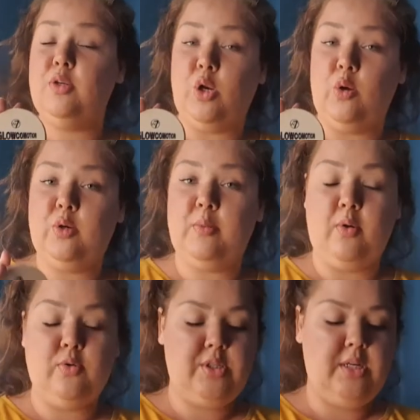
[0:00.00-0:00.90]
Glow
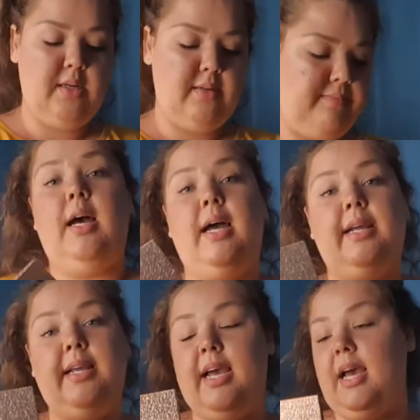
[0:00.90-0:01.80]
Commotion. I
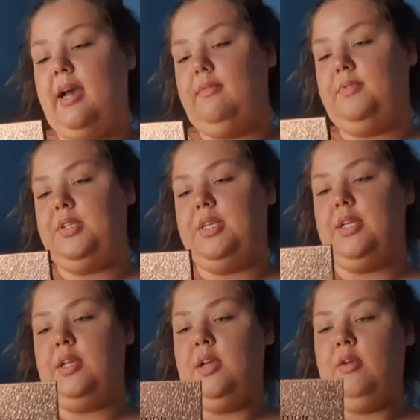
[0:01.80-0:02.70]
have
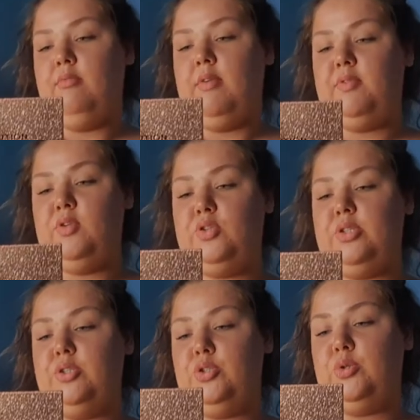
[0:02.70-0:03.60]
the
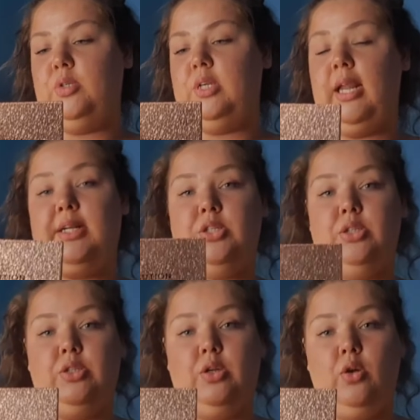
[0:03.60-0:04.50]
Revolution Jewel
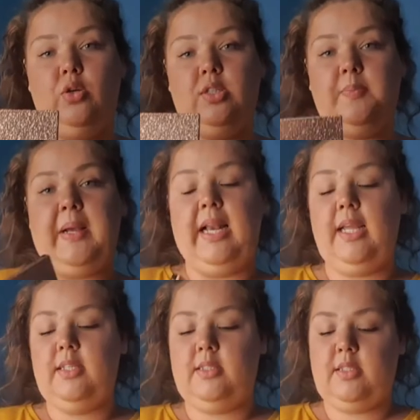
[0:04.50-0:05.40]
Collection Deluxe
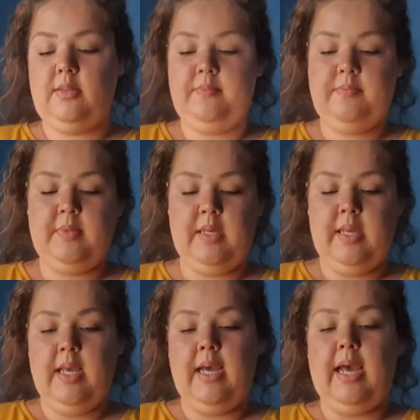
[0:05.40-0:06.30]
palette.
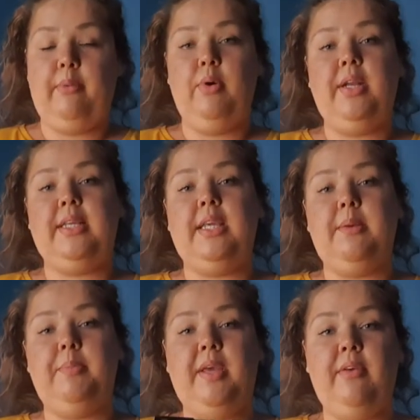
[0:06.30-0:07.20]
I want to
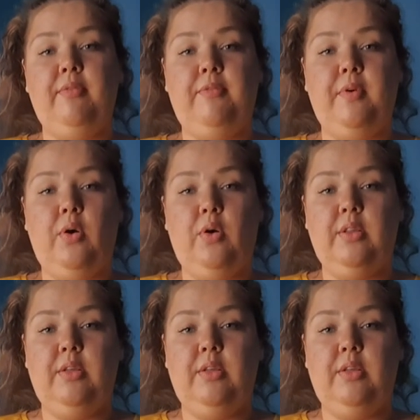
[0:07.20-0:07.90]
keep it for the